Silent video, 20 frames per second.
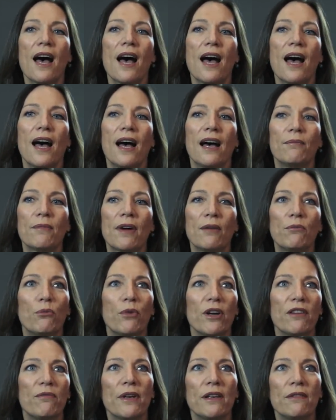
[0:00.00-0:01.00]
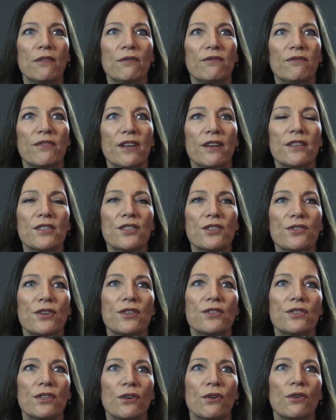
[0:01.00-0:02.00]
And we've been very
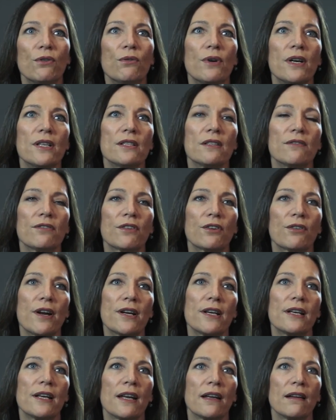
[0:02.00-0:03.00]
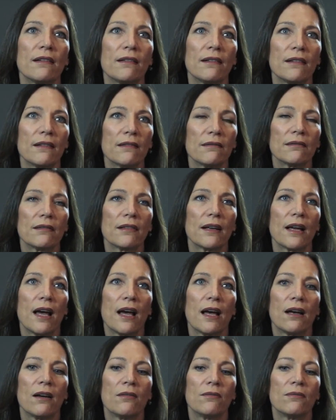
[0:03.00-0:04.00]
stringent always of crediting
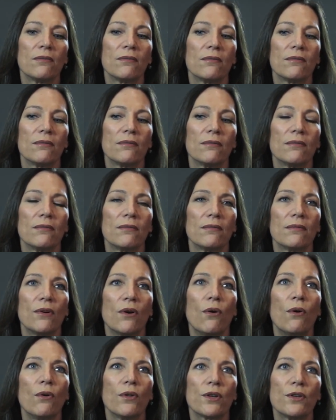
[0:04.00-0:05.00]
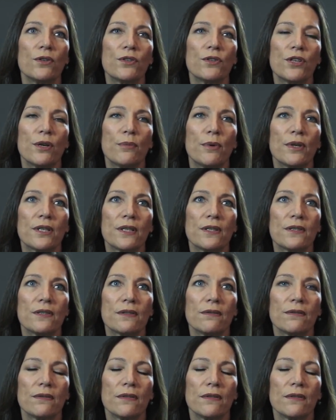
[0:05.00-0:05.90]
all the contributors.